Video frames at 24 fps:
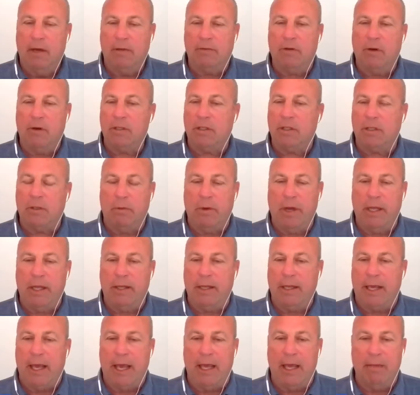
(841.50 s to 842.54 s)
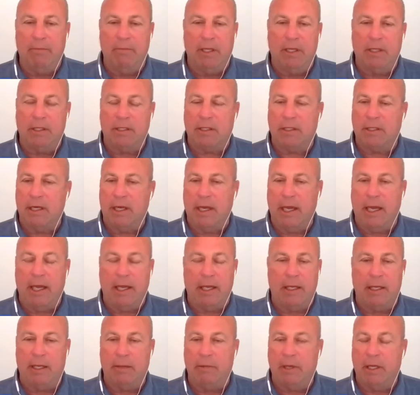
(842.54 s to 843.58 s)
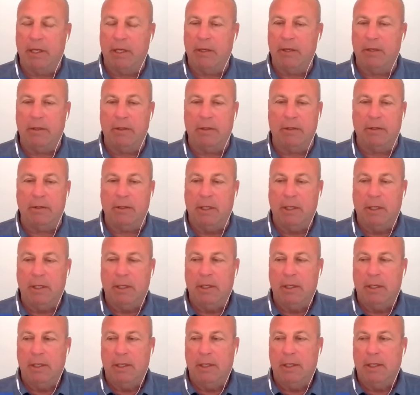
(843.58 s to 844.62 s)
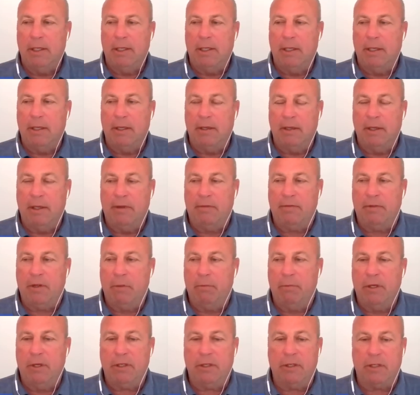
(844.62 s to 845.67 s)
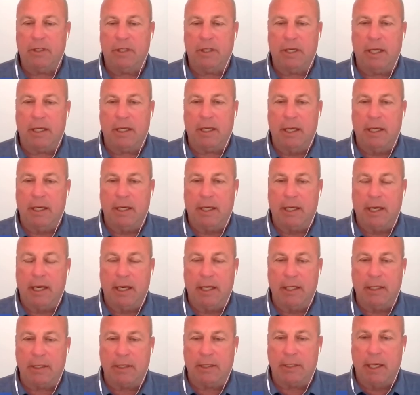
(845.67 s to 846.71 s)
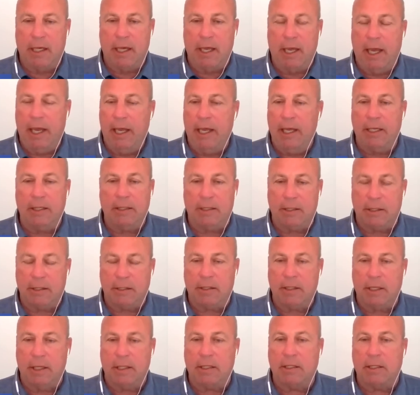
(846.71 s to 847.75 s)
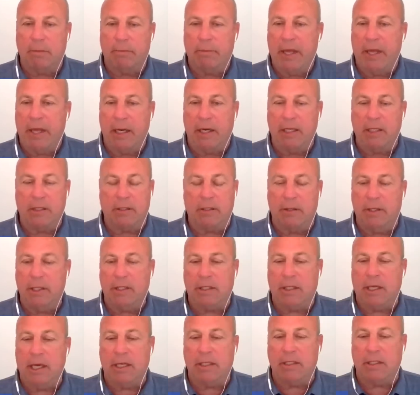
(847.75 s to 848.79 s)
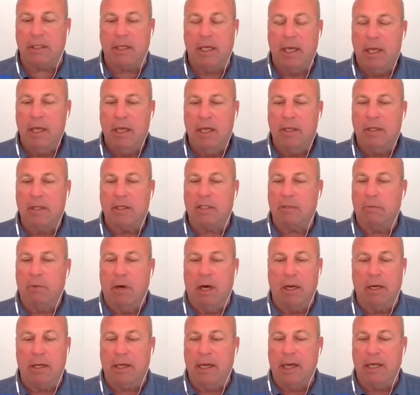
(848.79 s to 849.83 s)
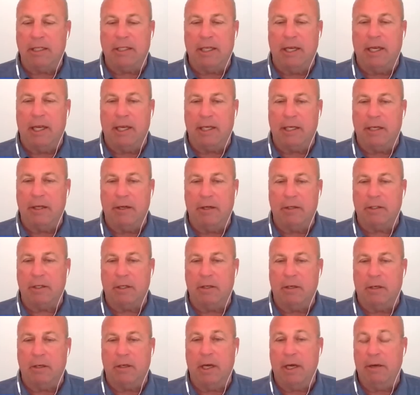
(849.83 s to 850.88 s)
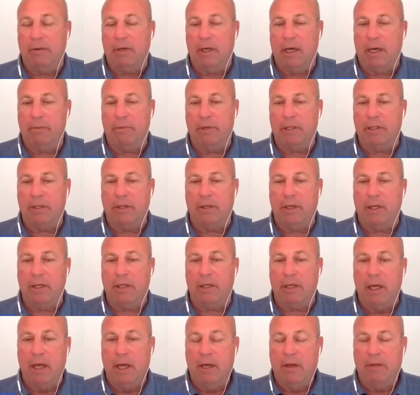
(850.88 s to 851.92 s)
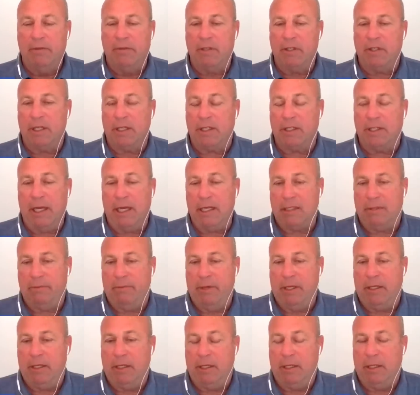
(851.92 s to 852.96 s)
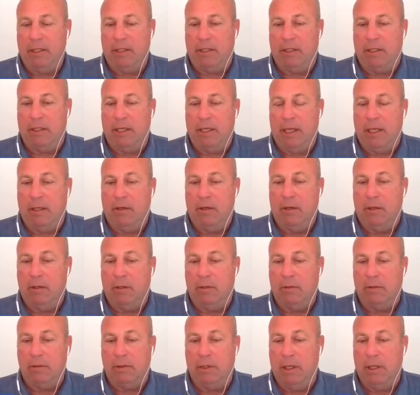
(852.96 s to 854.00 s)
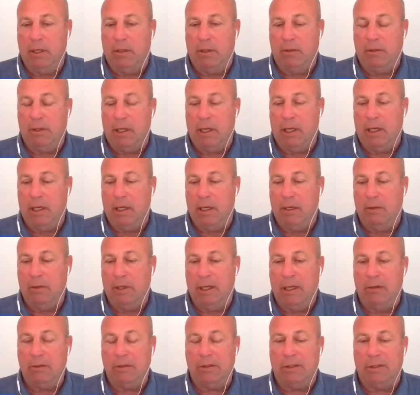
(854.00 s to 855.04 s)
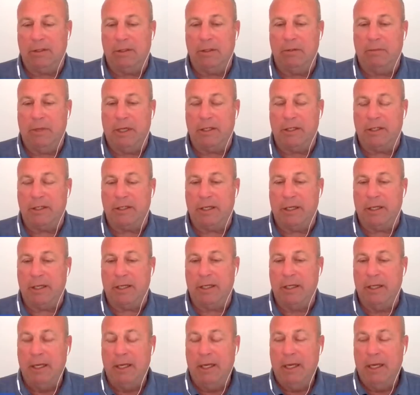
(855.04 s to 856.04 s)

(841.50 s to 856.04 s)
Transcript: of course the way the game is today, I mean, if you put your stick on a guy's hands, it's a penalty. So these guys, the smaller guys, unlike years ago, have an opportunity for success because they go, without too much,